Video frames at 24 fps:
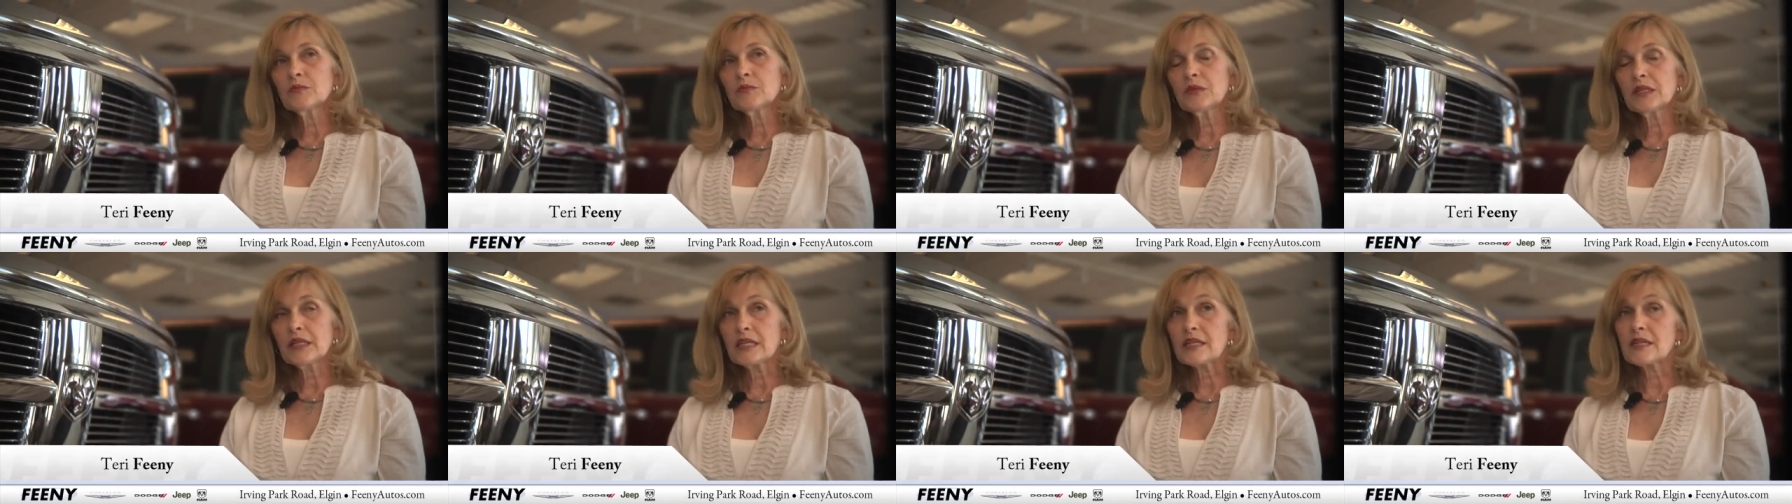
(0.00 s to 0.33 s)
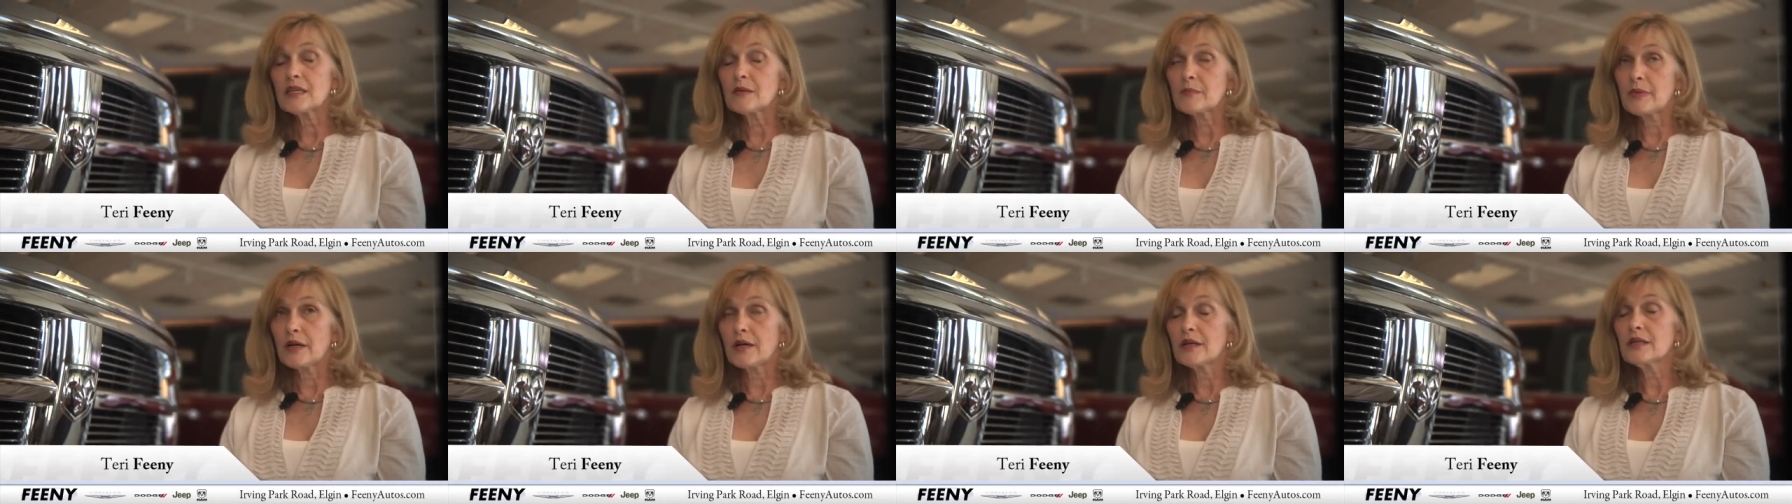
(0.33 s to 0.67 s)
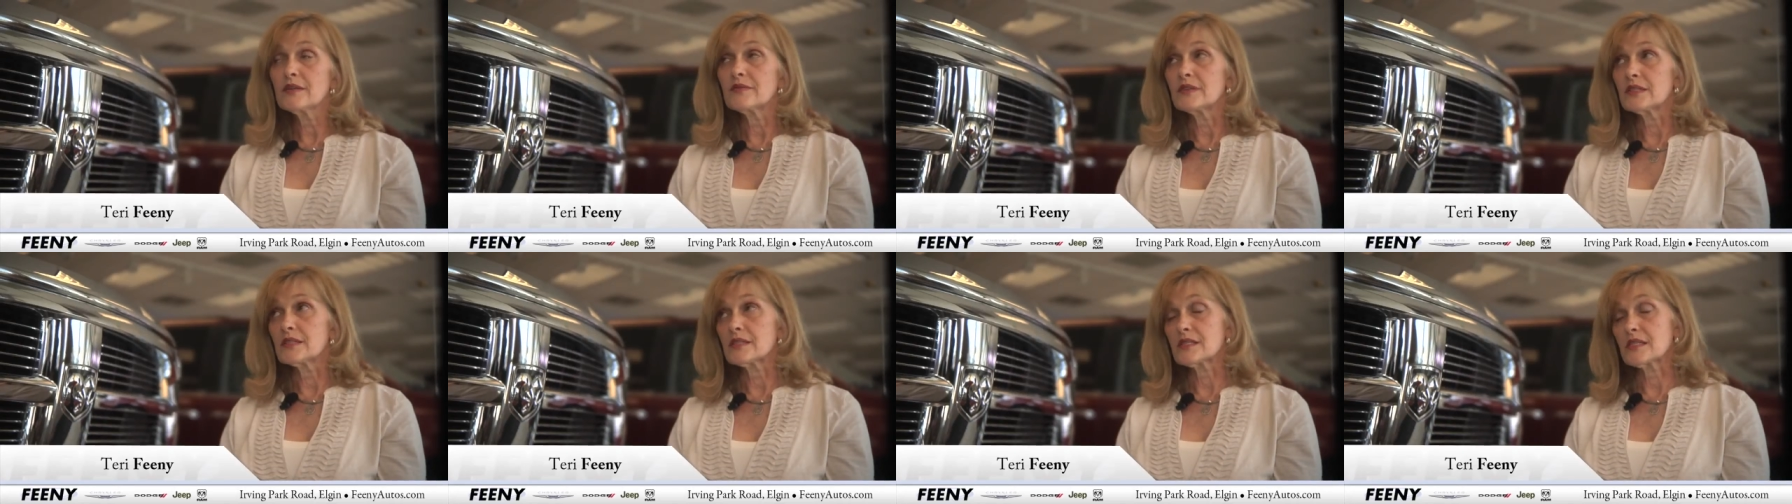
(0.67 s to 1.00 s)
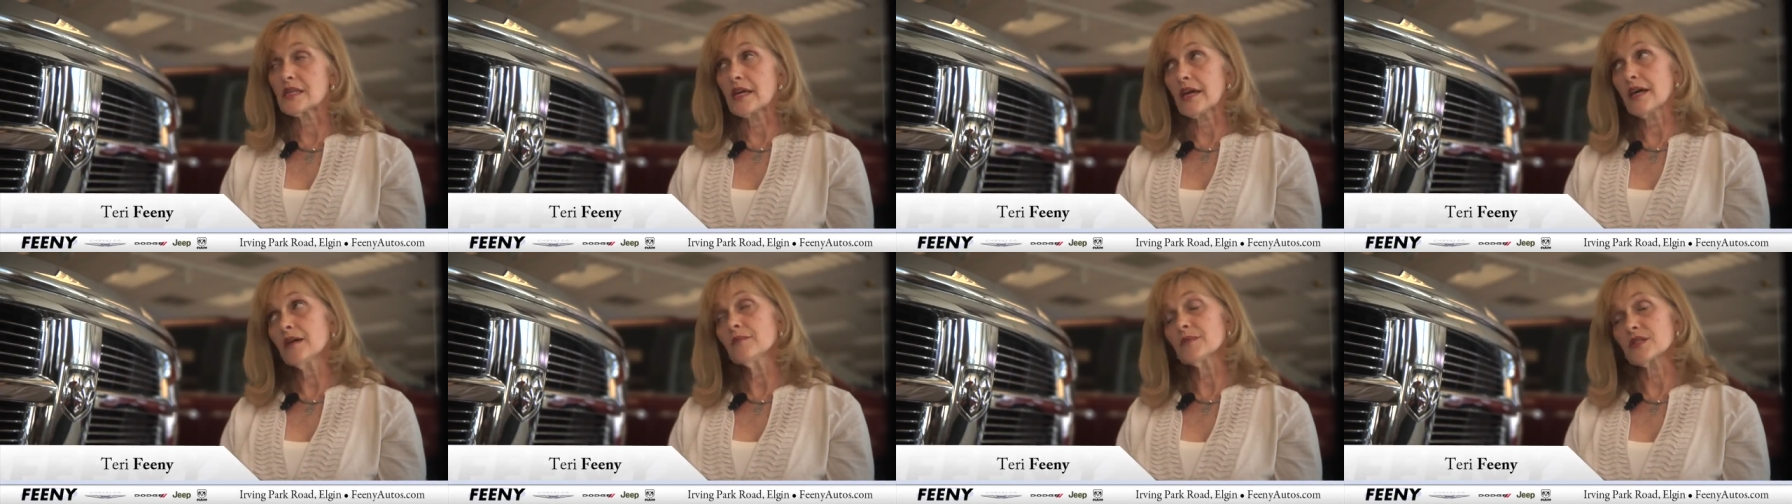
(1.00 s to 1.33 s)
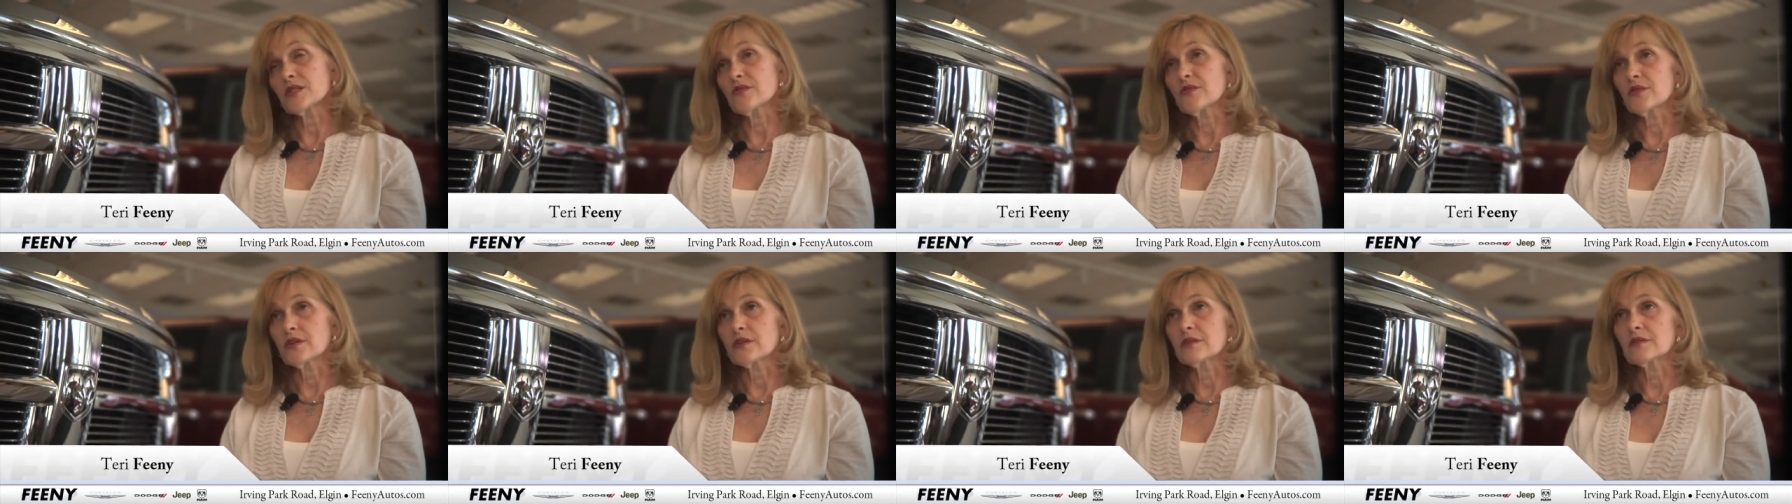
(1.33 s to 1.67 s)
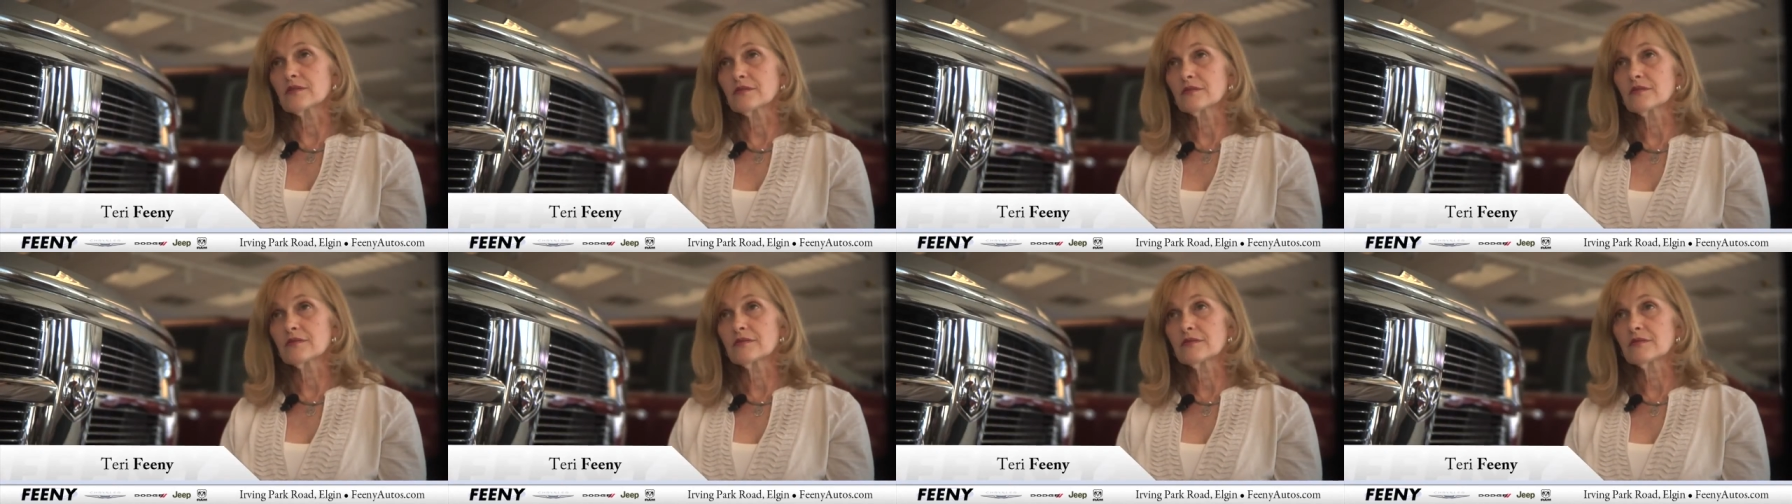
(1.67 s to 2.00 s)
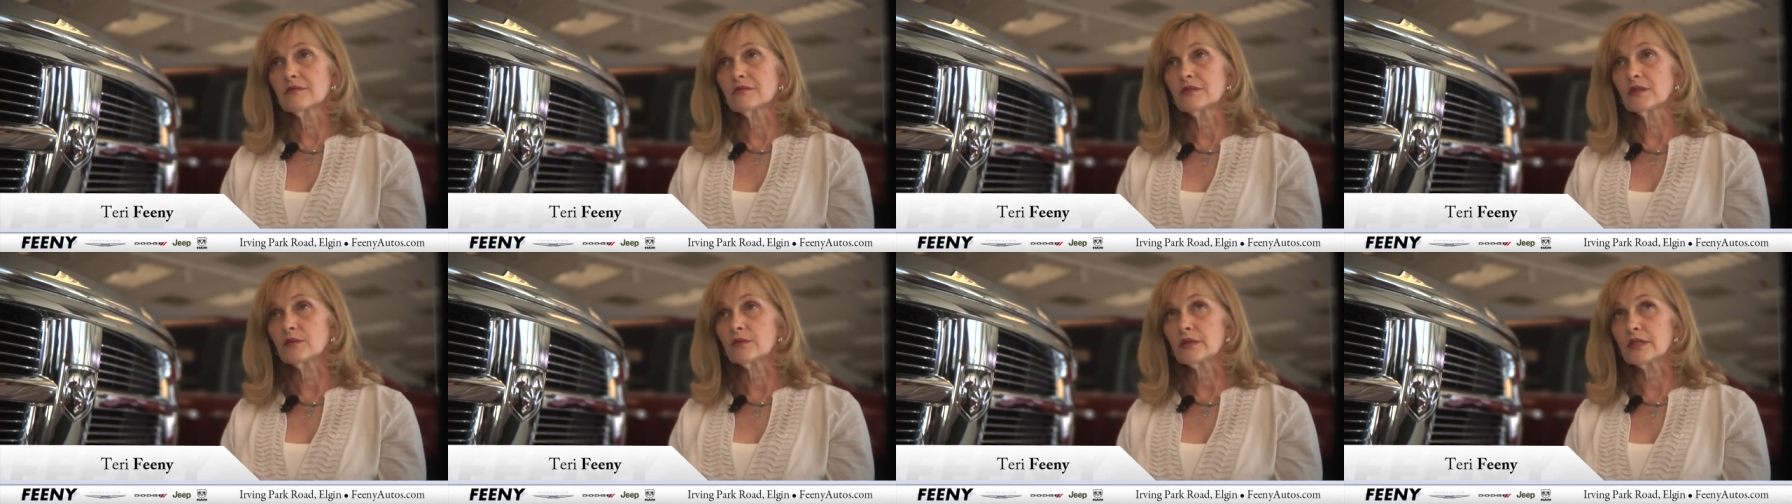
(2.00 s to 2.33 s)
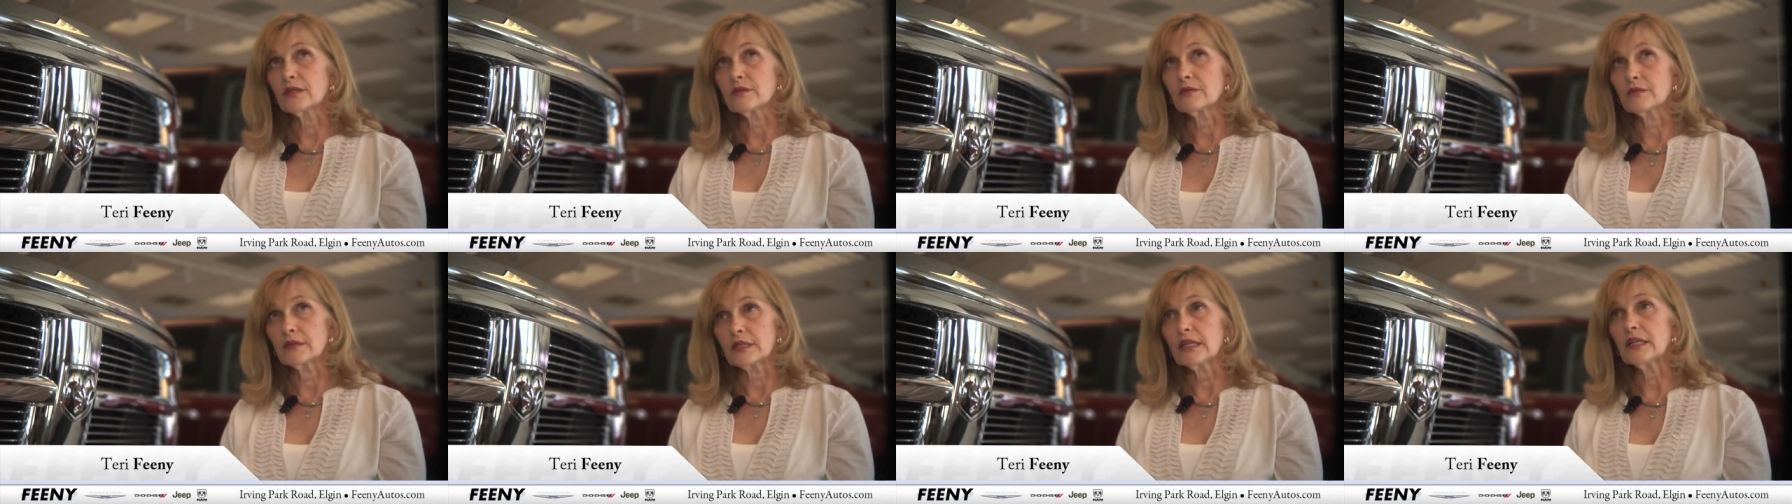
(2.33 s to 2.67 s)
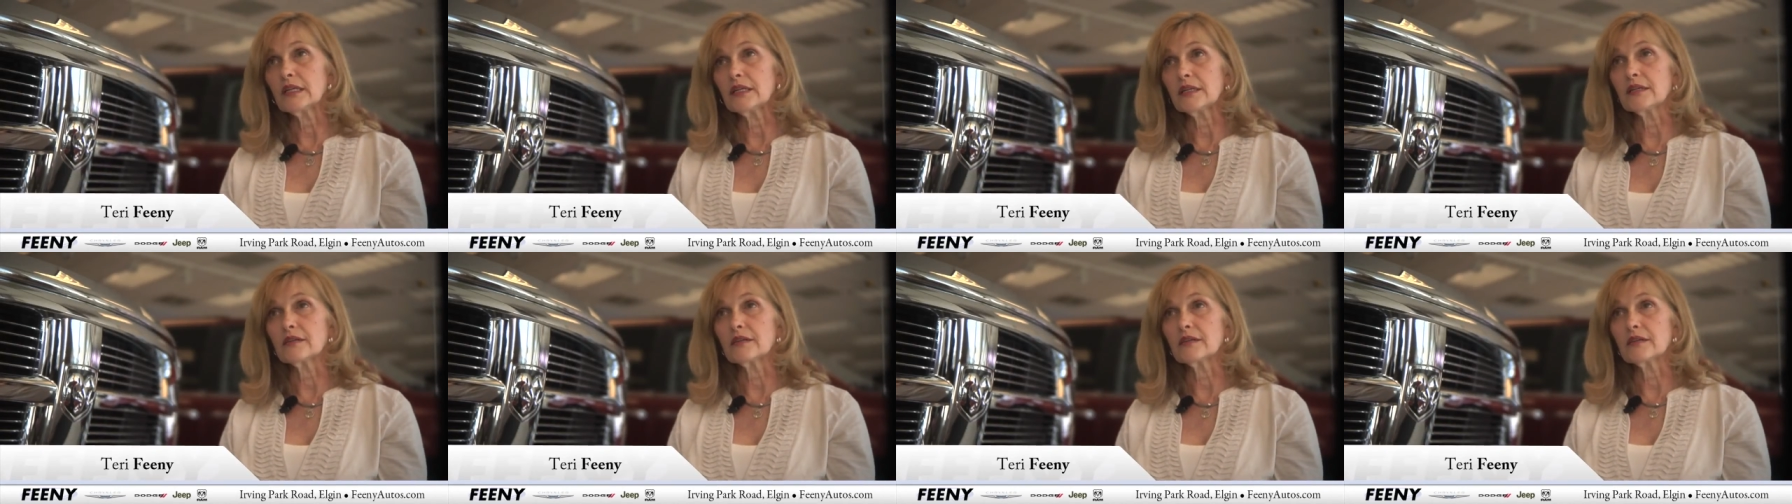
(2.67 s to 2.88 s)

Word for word: Well, I think part of it is the atmosphere that we create